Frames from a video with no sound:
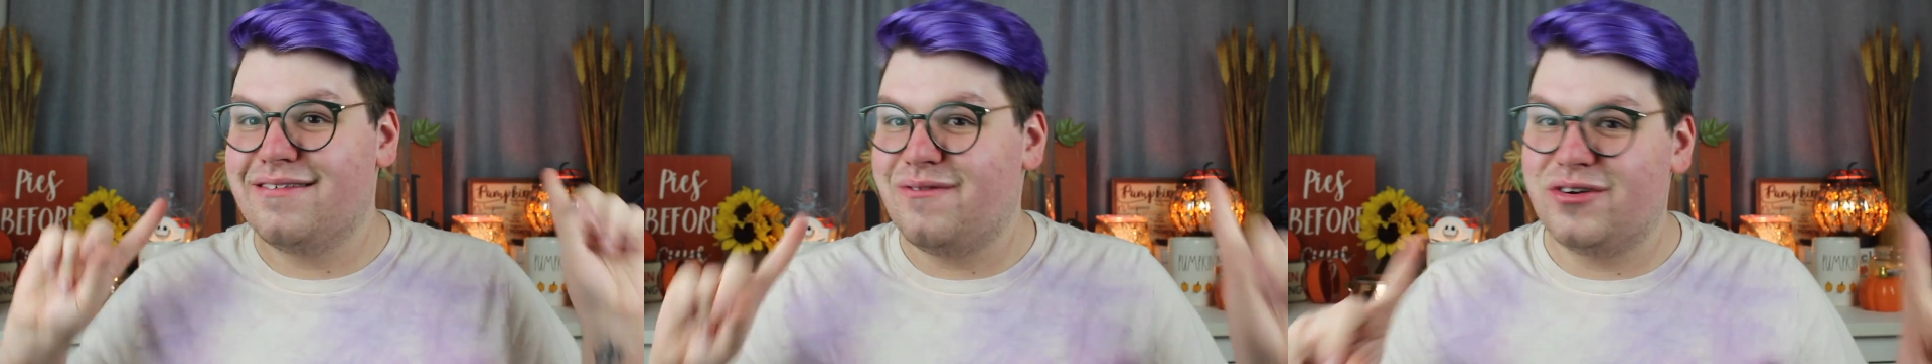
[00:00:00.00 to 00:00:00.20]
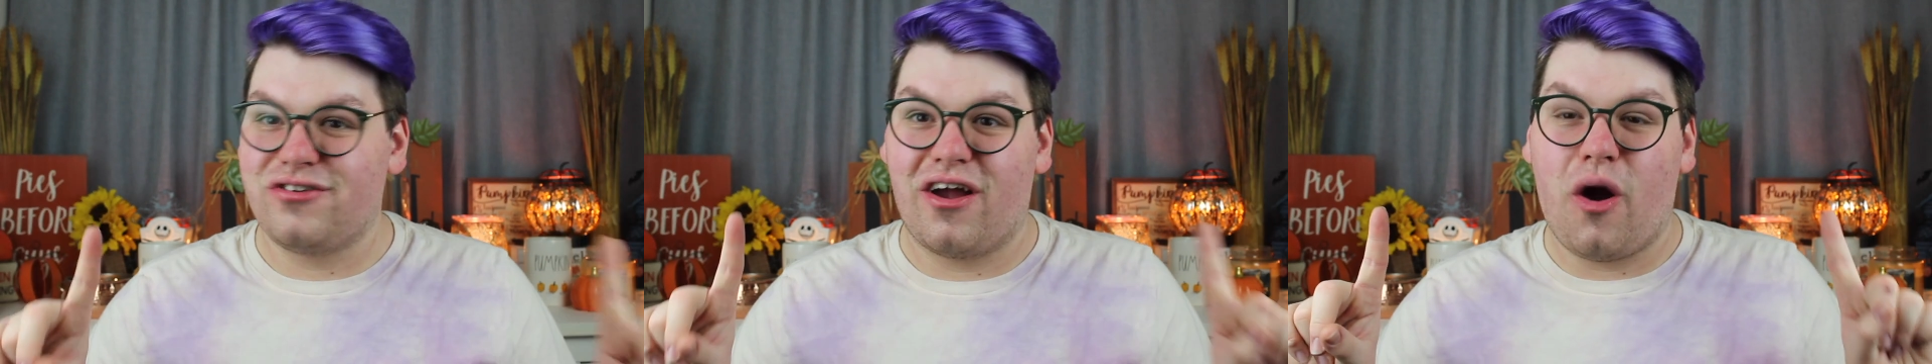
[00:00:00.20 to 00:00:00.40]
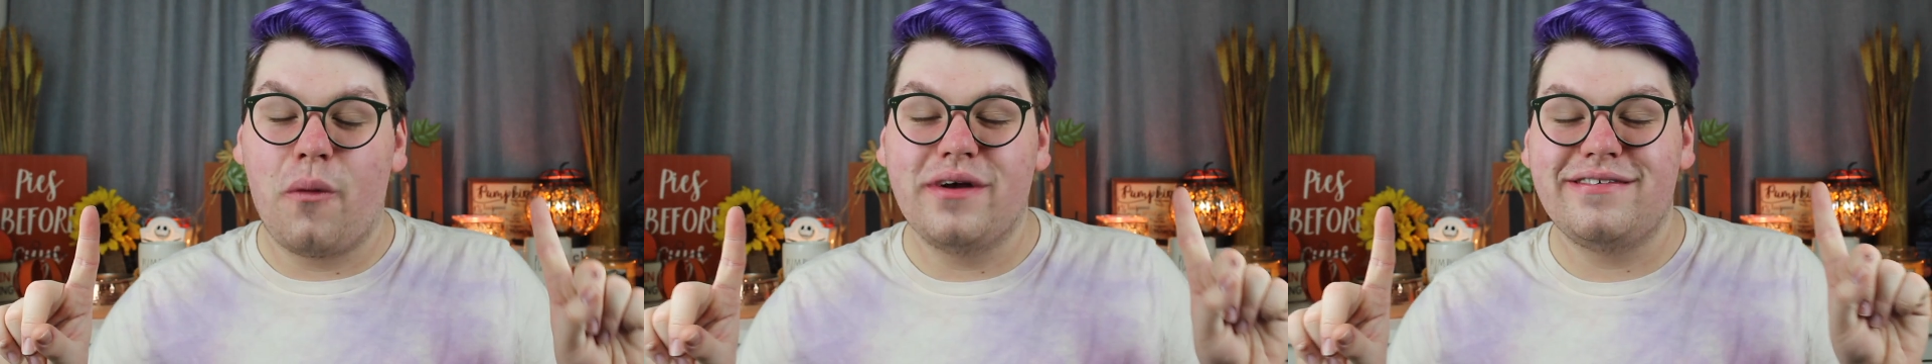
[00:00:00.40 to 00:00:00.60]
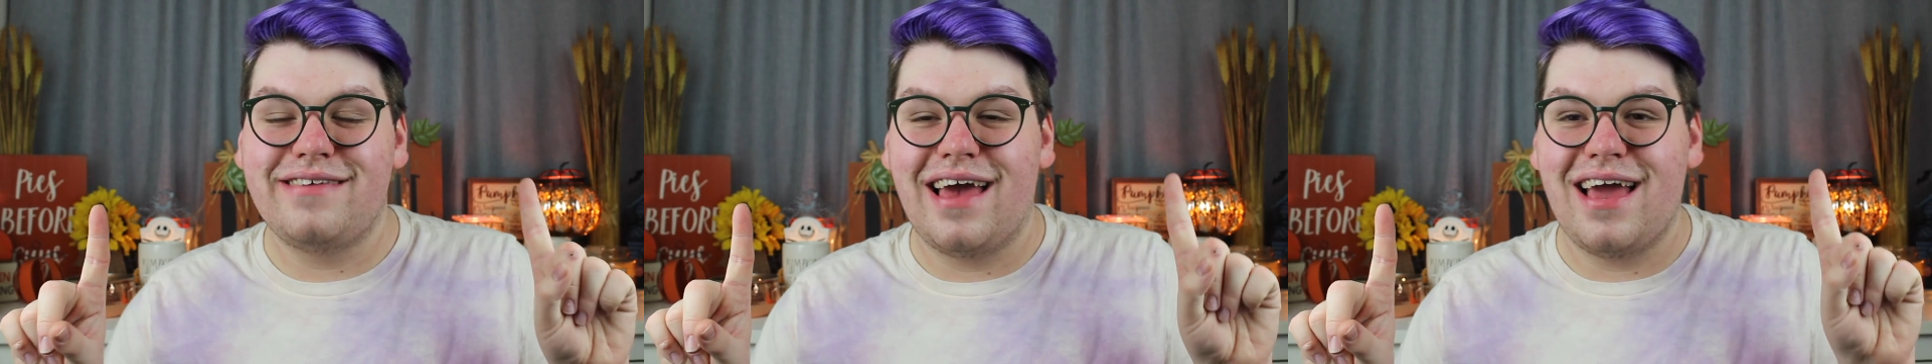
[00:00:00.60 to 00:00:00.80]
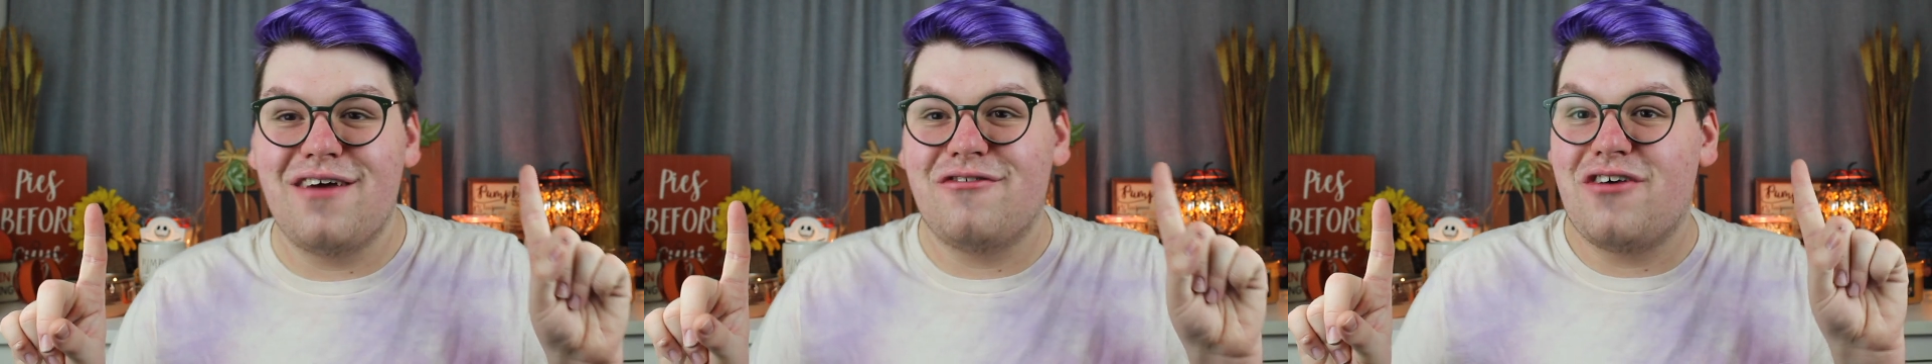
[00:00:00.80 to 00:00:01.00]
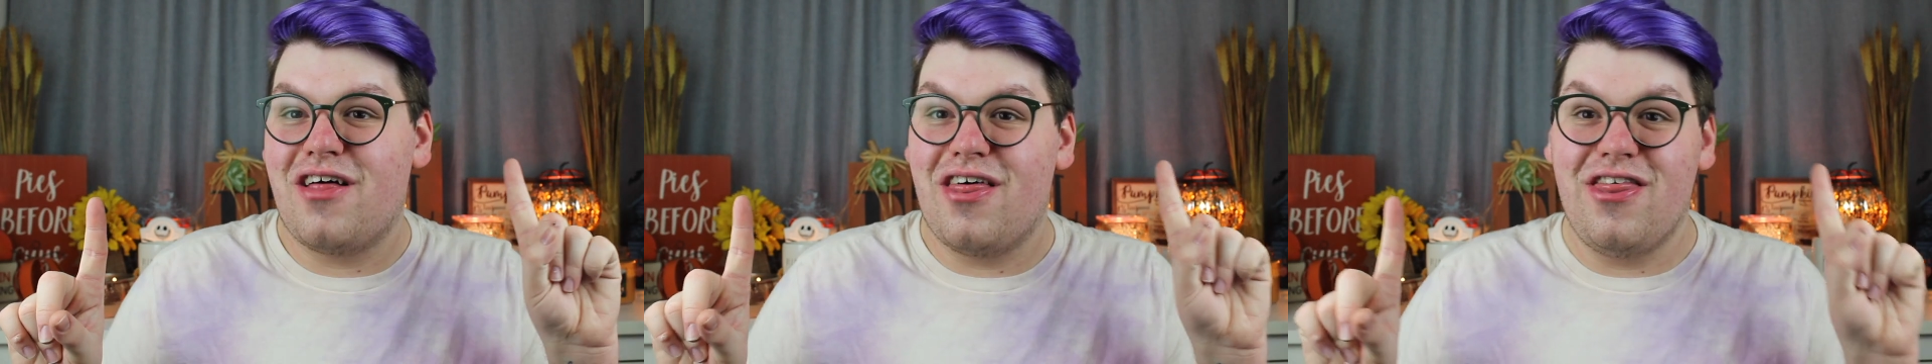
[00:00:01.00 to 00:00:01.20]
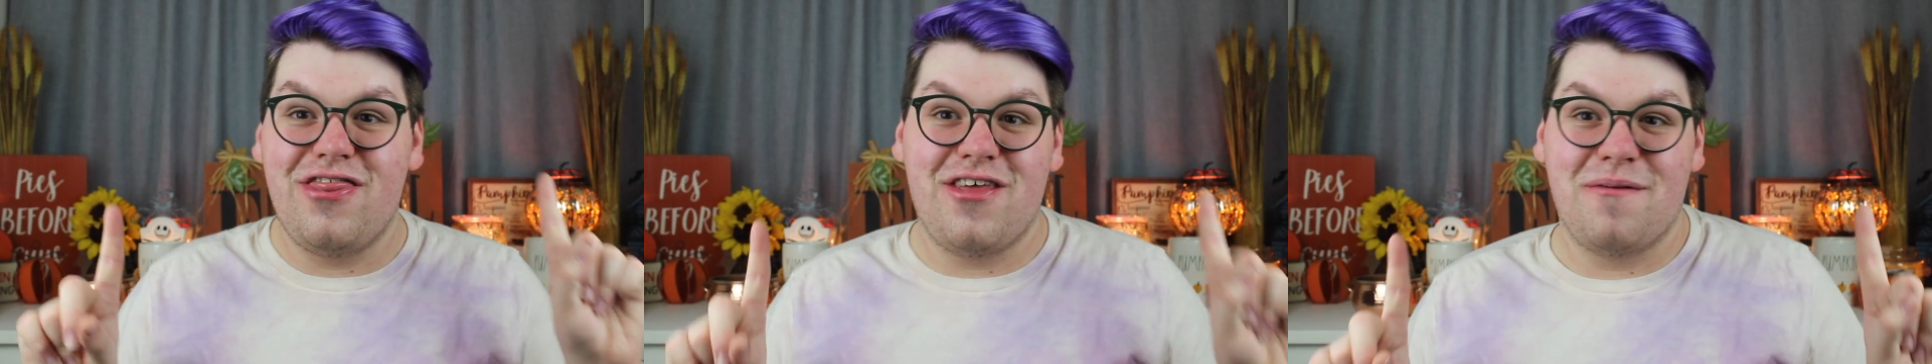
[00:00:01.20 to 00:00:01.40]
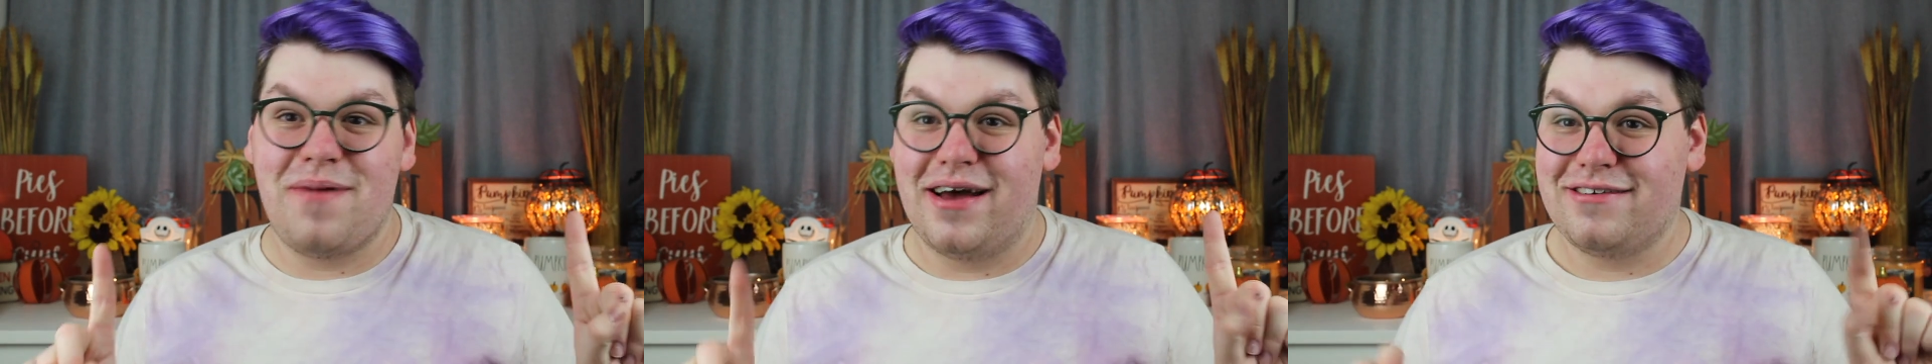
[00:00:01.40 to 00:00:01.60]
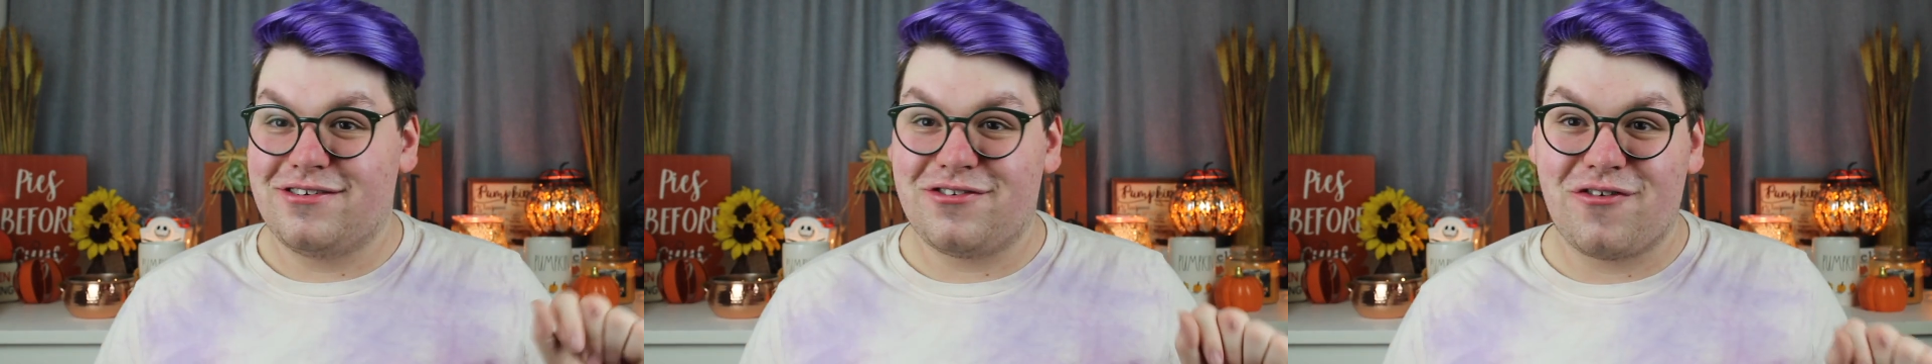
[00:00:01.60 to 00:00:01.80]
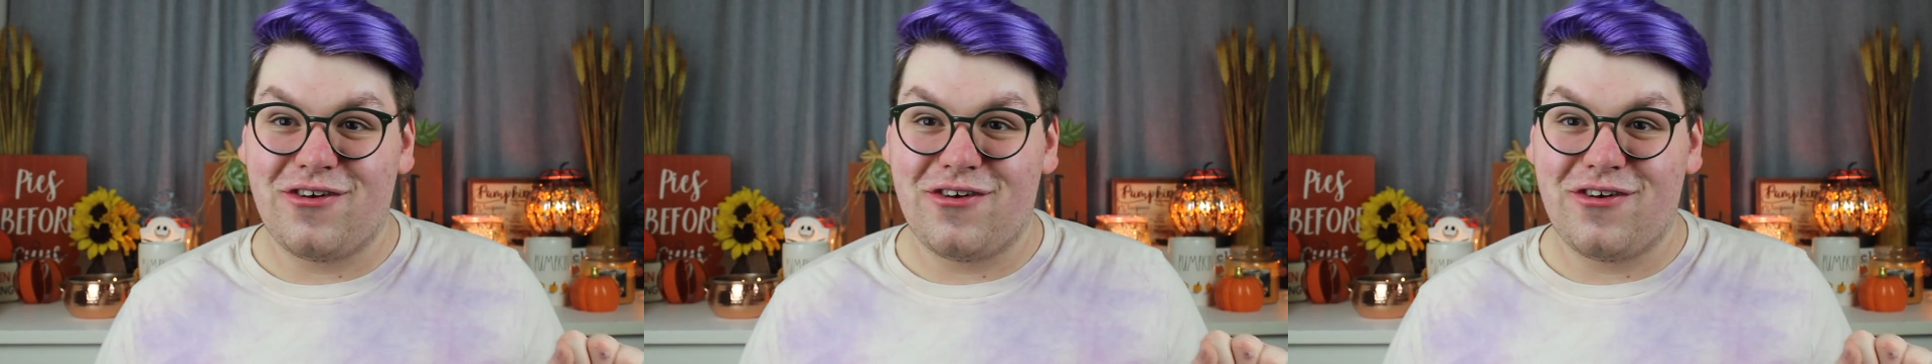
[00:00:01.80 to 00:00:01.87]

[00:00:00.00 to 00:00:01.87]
which I always save the best